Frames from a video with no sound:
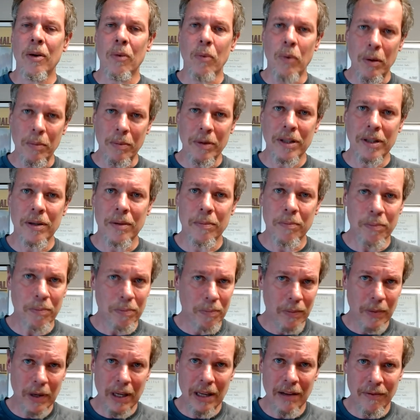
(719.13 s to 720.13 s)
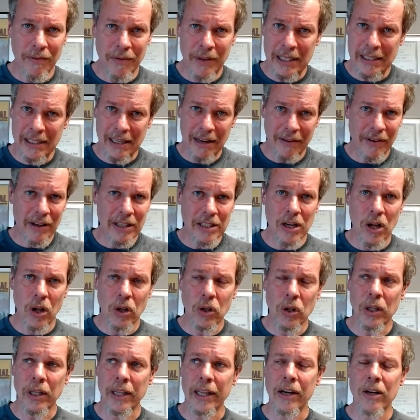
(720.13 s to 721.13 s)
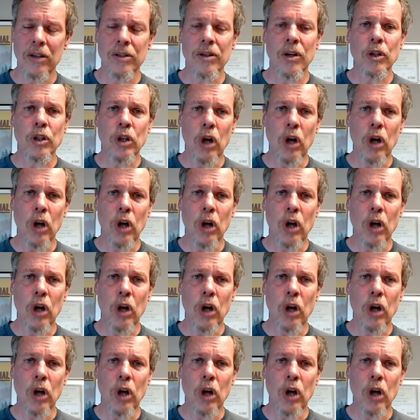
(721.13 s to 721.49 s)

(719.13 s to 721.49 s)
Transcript: when we these evangelical leaders are